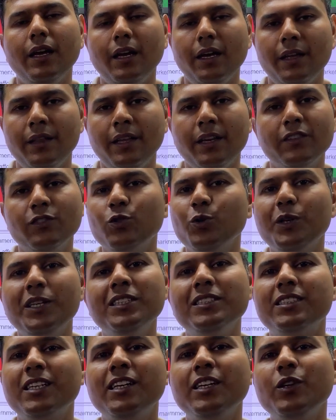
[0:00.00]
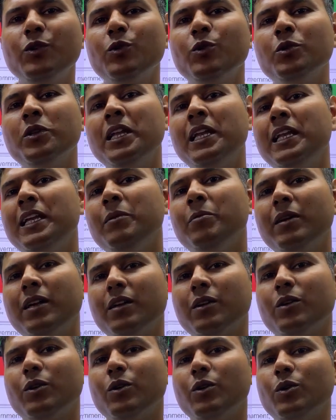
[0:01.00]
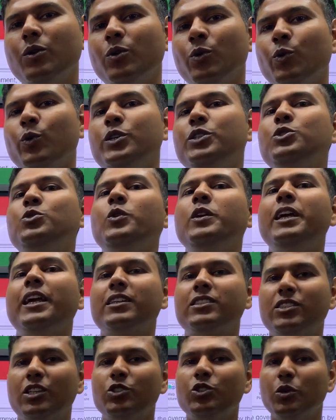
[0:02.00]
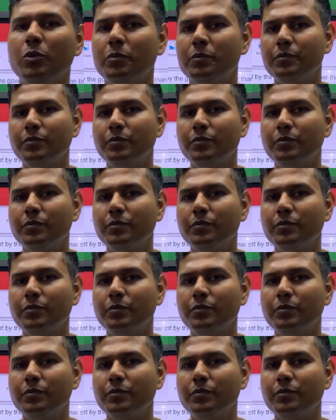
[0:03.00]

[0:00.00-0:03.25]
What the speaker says: there is no incentive to the labor who is doing extra job.